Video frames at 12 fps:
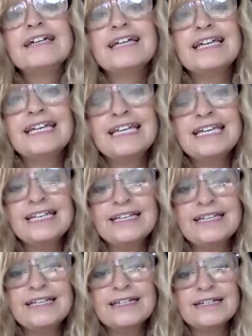
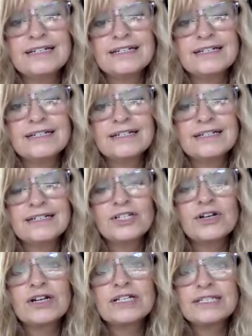he
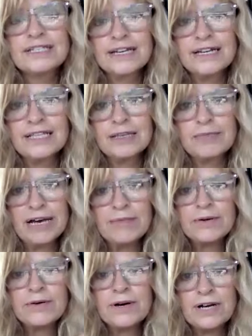started studying the
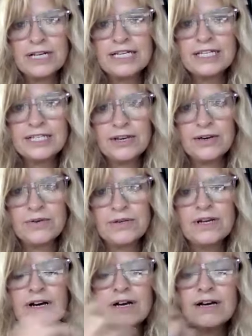Bible on his
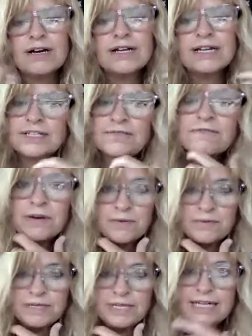own on his
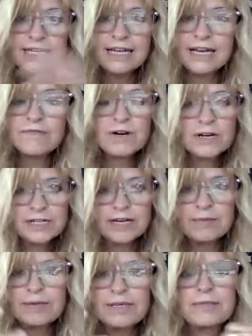phone. He didn't have a hard
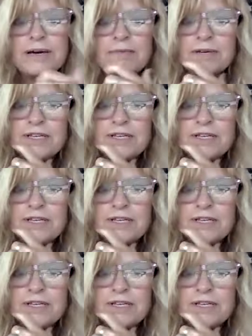copy of the Bible.